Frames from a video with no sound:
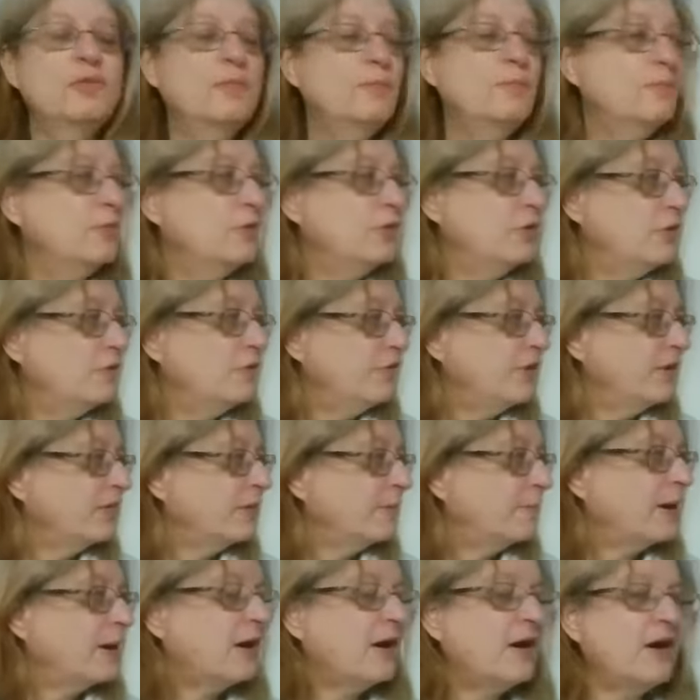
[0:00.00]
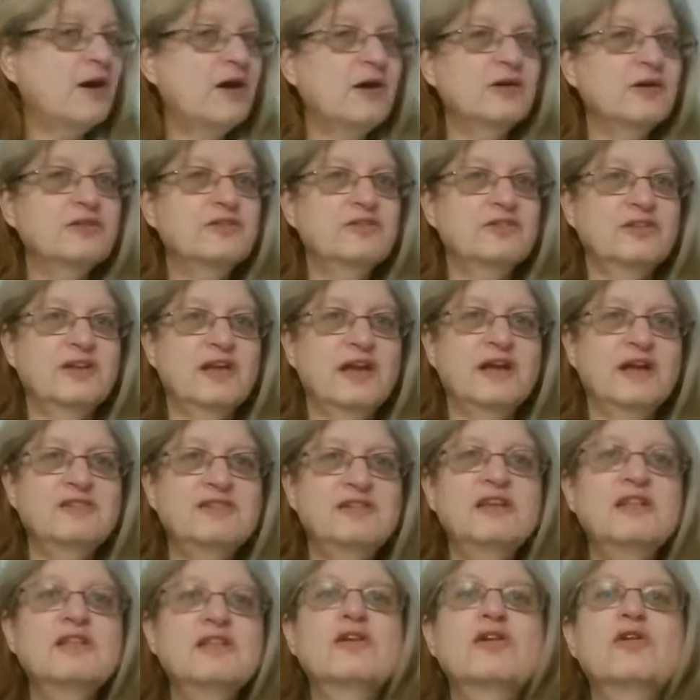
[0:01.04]
removing the past,
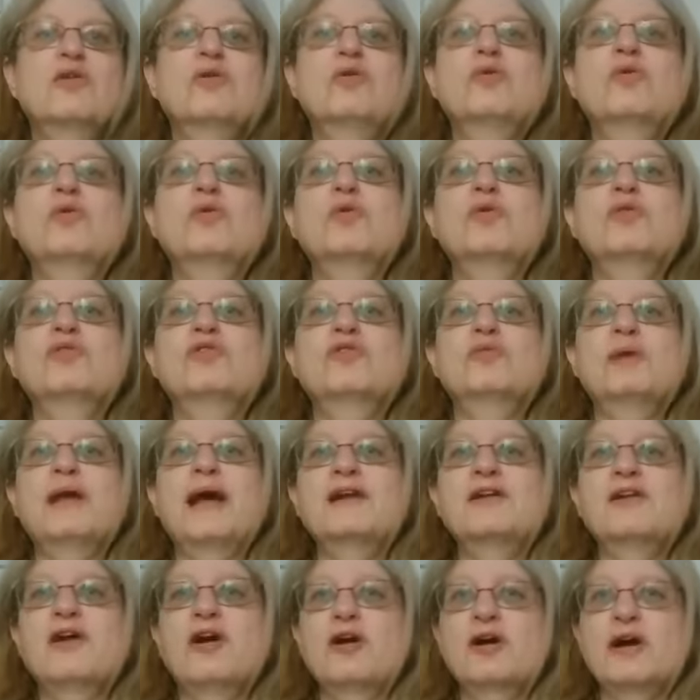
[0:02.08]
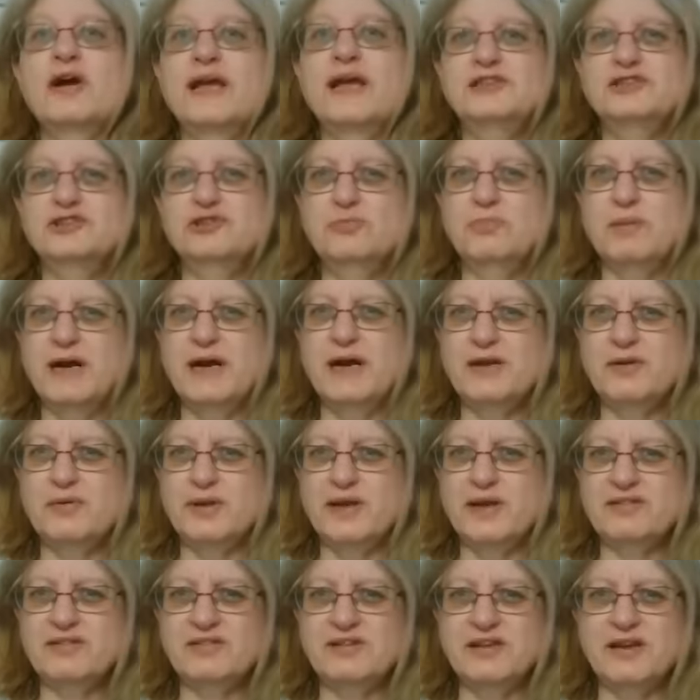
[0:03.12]
cutting the cords. We had Archangel
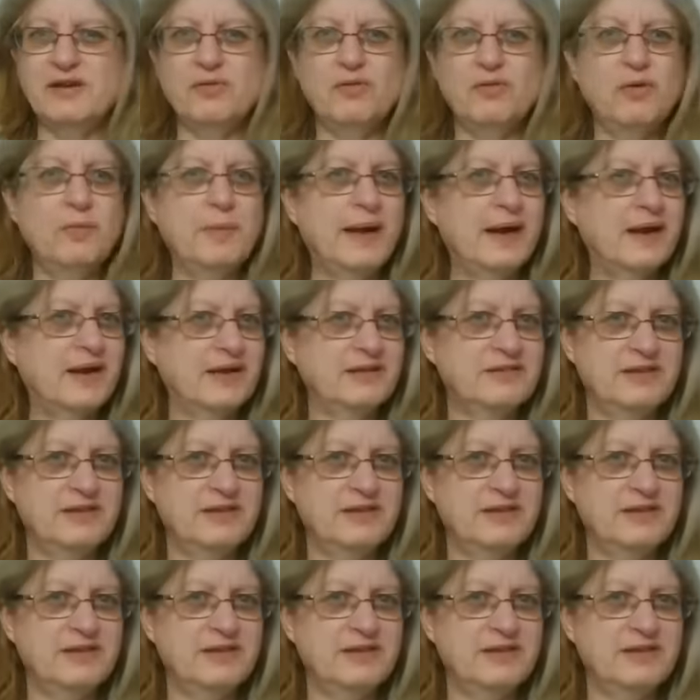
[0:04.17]
Michael yesterday, all about